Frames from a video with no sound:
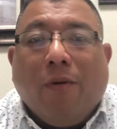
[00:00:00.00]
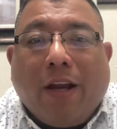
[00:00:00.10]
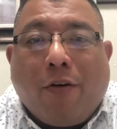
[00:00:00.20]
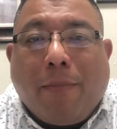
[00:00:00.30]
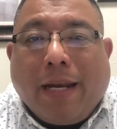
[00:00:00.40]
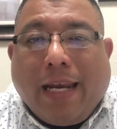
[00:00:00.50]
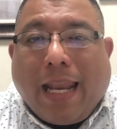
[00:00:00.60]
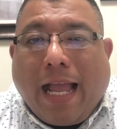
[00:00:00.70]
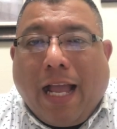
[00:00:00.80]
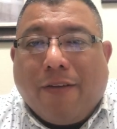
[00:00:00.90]
Everybody
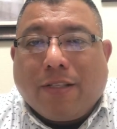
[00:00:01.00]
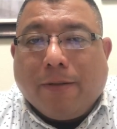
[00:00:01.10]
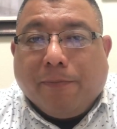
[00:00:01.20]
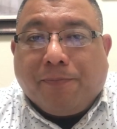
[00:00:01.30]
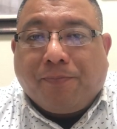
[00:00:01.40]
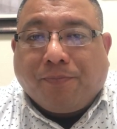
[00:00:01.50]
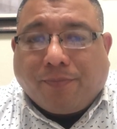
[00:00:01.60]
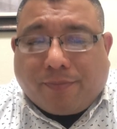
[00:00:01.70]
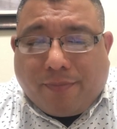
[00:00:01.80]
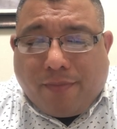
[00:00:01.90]
laughs
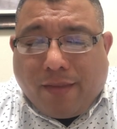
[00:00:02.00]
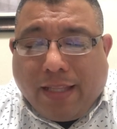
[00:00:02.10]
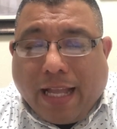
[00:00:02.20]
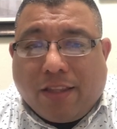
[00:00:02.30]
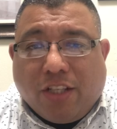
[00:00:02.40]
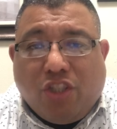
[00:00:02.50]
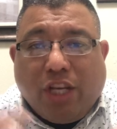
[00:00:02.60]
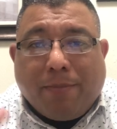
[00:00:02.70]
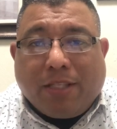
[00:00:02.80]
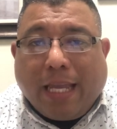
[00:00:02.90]
that the
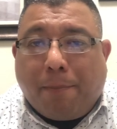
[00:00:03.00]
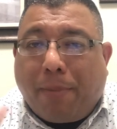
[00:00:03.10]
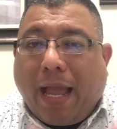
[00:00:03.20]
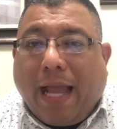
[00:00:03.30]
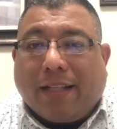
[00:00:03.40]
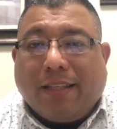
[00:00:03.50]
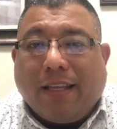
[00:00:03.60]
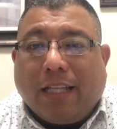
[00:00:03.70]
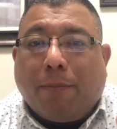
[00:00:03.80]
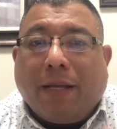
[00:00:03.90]
gyms get packed
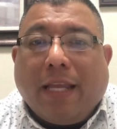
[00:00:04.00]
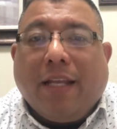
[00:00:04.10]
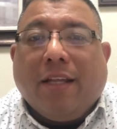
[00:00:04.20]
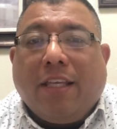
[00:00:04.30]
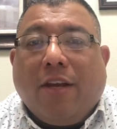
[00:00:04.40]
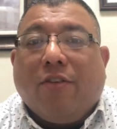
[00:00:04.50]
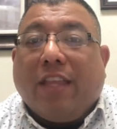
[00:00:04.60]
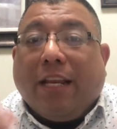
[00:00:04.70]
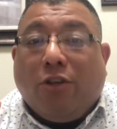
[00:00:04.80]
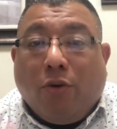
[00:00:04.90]
at the beginning of the year.
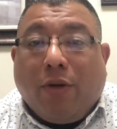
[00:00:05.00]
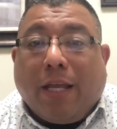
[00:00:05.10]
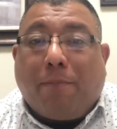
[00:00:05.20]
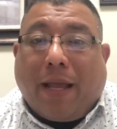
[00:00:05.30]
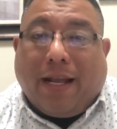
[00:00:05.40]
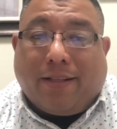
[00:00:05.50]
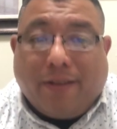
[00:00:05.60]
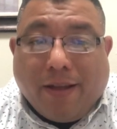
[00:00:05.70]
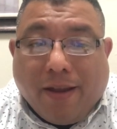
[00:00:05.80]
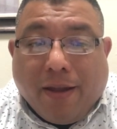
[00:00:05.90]
They do get packed.
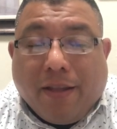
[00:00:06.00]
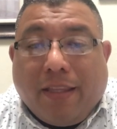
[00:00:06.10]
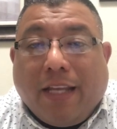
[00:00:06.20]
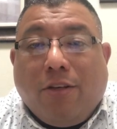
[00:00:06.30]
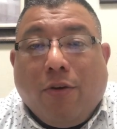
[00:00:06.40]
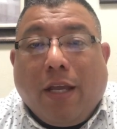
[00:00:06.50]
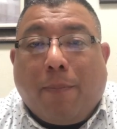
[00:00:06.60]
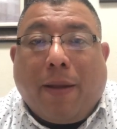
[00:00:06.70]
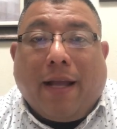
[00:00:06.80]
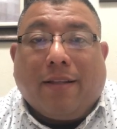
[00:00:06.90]

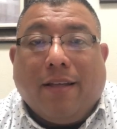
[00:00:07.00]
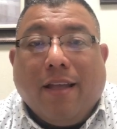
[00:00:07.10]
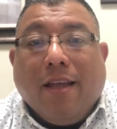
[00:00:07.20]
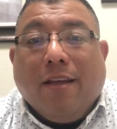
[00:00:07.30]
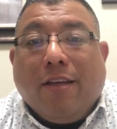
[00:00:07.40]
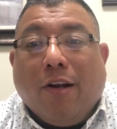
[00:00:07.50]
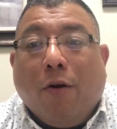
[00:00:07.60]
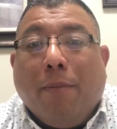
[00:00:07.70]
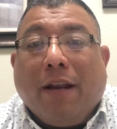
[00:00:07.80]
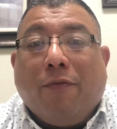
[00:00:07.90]

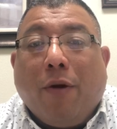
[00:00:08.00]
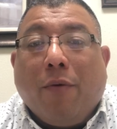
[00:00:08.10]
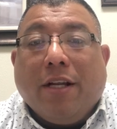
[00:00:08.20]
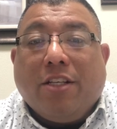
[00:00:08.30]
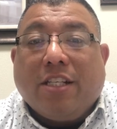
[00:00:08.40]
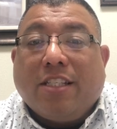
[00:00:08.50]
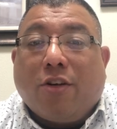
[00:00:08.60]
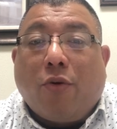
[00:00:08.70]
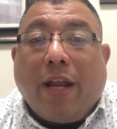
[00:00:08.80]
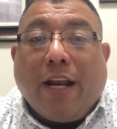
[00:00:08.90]
But if we were to
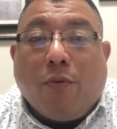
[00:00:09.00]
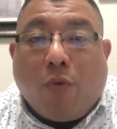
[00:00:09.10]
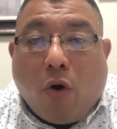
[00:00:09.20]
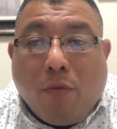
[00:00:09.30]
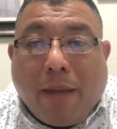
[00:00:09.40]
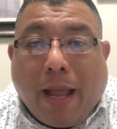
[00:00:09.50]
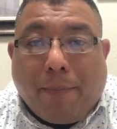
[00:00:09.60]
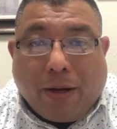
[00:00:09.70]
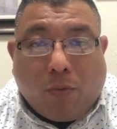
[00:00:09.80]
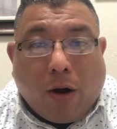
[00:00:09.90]
just create a
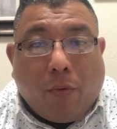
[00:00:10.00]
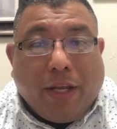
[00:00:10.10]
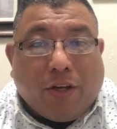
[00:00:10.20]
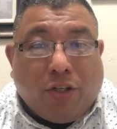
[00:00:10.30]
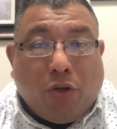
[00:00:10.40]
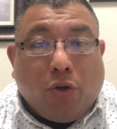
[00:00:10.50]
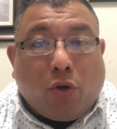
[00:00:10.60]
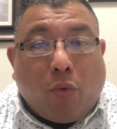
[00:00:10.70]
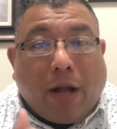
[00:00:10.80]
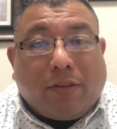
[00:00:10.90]
roadmap and what we could do
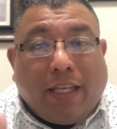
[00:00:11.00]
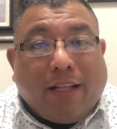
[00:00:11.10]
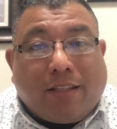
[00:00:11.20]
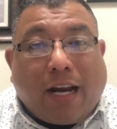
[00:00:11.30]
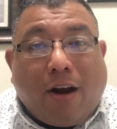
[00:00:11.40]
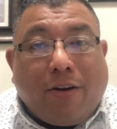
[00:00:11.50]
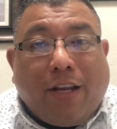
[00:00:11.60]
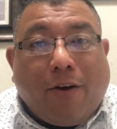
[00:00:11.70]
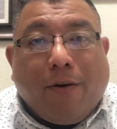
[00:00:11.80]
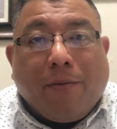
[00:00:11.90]
throughout the entire
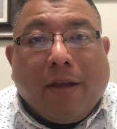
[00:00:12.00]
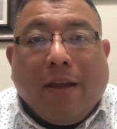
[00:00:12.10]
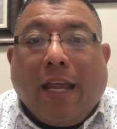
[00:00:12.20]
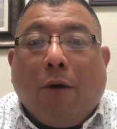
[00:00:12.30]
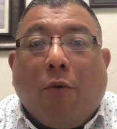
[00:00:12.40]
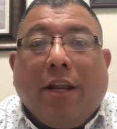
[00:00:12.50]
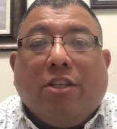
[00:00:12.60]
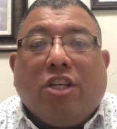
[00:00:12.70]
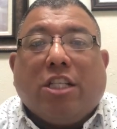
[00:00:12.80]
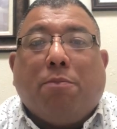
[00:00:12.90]
year, it
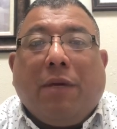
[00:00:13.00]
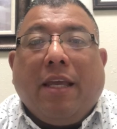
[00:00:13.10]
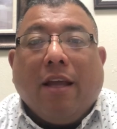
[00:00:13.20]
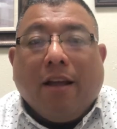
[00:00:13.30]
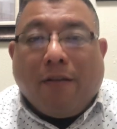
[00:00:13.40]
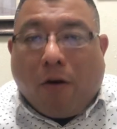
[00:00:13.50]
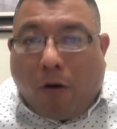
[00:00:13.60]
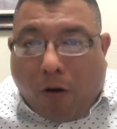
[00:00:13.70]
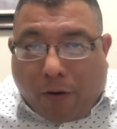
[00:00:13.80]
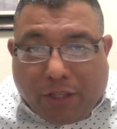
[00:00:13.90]
wouldn't just be
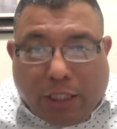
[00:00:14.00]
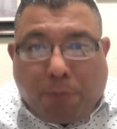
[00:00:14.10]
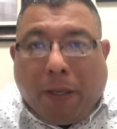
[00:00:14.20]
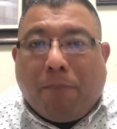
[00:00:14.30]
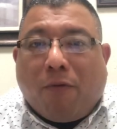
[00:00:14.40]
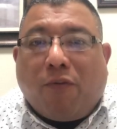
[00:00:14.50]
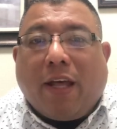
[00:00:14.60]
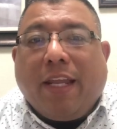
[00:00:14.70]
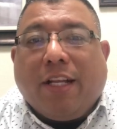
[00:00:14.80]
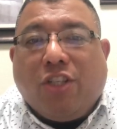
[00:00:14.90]
all these people
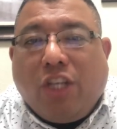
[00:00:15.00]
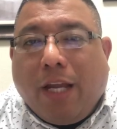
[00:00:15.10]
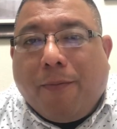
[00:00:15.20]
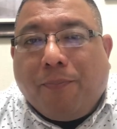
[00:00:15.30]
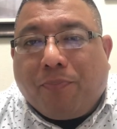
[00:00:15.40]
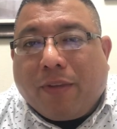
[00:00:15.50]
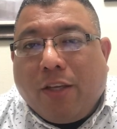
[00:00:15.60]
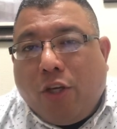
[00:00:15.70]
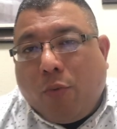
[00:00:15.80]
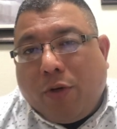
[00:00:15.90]
flooding a gym.
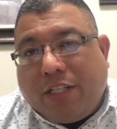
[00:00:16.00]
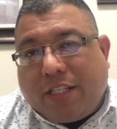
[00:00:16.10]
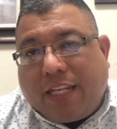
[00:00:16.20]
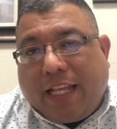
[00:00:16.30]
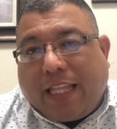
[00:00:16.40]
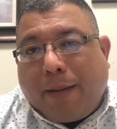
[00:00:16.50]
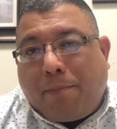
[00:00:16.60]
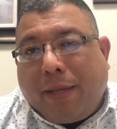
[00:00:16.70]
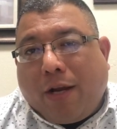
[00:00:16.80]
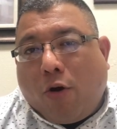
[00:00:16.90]
You would just take
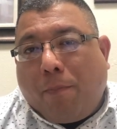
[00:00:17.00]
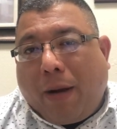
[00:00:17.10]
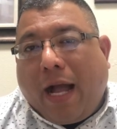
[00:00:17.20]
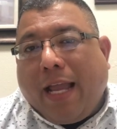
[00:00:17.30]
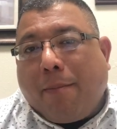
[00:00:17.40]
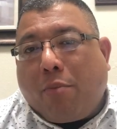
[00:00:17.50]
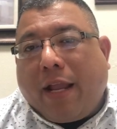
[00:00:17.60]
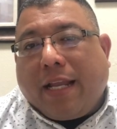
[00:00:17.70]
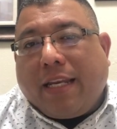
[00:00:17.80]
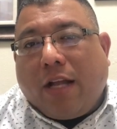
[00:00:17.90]
that big old pie and
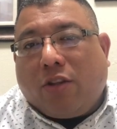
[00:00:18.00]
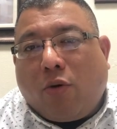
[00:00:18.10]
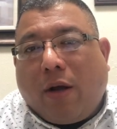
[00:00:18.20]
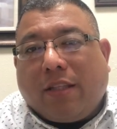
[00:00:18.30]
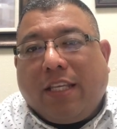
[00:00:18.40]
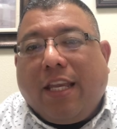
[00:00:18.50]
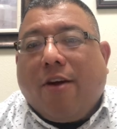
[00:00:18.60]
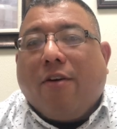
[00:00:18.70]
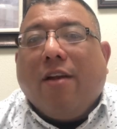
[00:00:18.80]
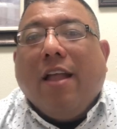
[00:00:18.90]
break it down throughout the
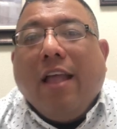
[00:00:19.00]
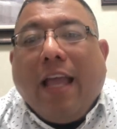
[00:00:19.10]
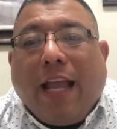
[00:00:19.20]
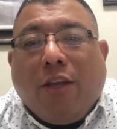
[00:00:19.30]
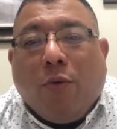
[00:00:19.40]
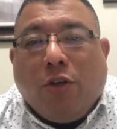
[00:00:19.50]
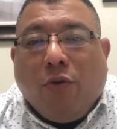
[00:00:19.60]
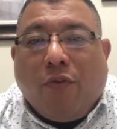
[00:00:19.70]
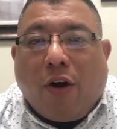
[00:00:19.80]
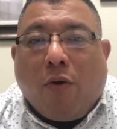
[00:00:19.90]
year, and you would
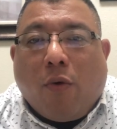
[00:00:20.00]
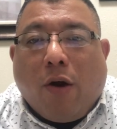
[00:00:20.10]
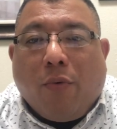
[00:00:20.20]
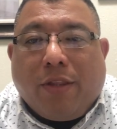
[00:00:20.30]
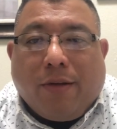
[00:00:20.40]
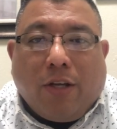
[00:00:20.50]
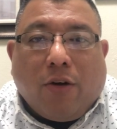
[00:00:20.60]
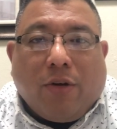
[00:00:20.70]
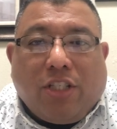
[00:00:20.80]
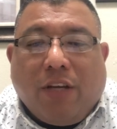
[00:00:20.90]
do very well with,
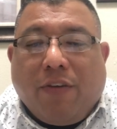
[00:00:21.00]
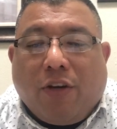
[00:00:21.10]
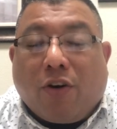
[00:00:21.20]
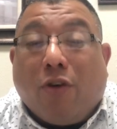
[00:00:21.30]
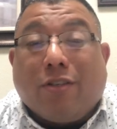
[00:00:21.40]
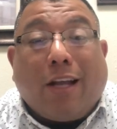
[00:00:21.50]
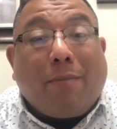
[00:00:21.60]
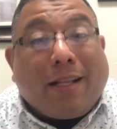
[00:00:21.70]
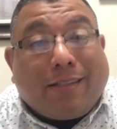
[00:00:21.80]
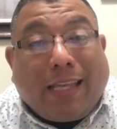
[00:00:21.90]
achieving your goals. Now,
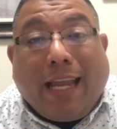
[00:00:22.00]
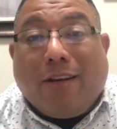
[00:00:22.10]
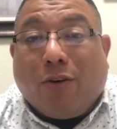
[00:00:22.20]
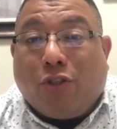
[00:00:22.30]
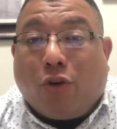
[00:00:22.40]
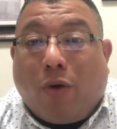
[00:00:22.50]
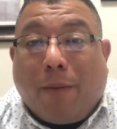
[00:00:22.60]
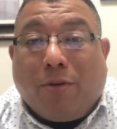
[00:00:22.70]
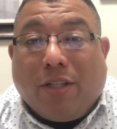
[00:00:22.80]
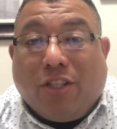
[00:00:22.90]
I'm not saying don't show
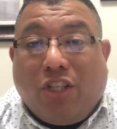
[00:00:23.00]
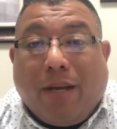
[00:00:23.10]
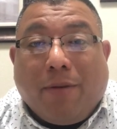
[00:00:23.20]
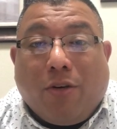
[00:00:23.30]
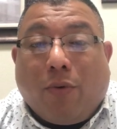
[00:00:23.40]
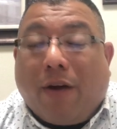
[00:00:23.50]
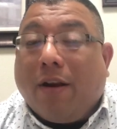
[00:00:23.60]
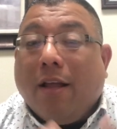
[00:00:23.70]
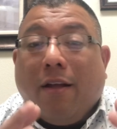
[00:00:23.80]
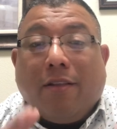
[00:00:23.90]
up to the gym and do
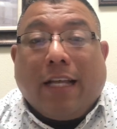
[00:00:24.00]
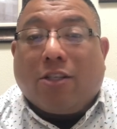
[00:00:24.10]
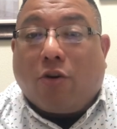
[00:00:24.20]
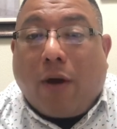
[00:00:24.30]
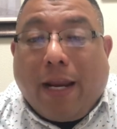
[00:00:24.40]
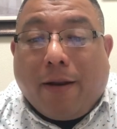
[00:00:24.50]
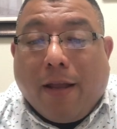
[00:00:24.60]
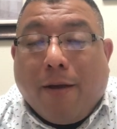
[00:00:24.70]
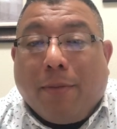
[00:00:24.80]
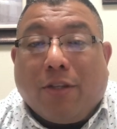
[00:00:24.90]
whatever. That's great.
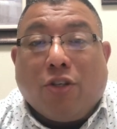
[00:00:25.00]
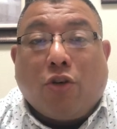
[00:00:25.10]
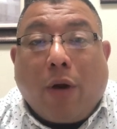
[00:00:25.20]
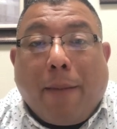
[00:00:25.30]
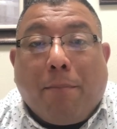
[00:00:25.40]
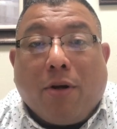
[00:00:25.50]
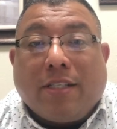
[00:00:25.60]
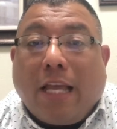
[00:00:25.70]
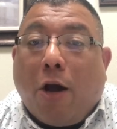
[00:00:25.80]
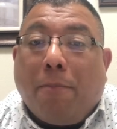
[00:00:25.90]
But there's great
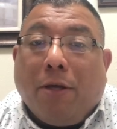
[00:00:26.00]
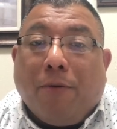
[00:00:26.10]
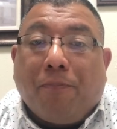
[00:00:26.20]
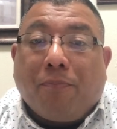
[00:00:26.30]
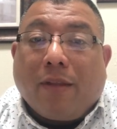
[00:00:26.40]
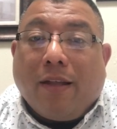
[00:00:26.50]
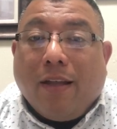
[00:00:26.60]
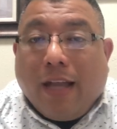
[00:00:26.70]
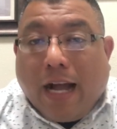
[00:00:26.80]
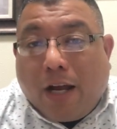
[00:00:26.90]
books that help you
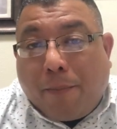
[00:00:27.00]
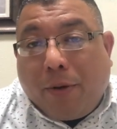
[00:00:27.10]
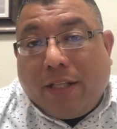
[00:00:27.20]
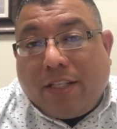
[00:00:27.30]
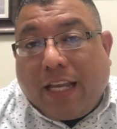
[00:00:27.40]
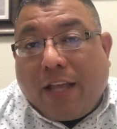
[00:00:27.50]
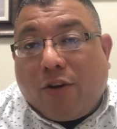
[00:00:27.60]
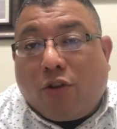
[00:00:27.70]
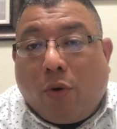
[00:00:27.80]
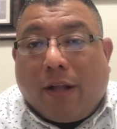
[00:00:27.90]
how to put it
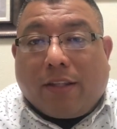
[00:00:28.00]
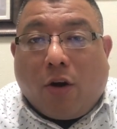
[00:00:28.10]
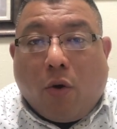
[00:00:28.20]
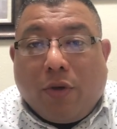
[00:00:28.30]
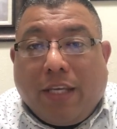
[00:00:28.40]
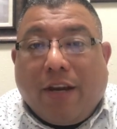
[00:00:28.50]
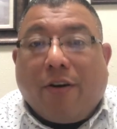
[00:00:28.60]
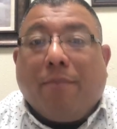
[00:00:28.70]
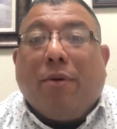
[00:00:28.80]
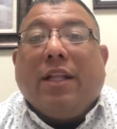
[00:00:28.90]
together throughout the whole
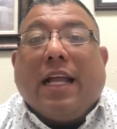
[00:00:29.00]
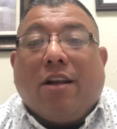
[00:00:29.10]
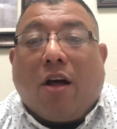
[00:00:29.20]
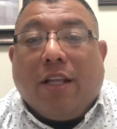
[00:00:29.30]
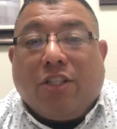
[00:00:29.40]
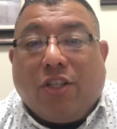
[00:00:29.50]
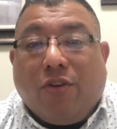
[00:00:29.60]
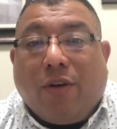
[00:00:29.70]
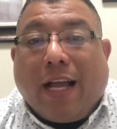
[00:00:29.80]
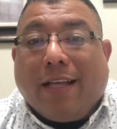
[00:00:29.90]
year and bring that knowledge to
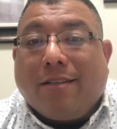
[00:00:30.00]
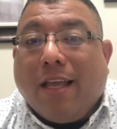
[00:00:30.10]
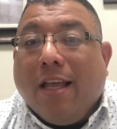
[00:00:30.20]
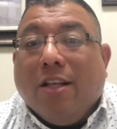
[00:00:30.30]
you guys.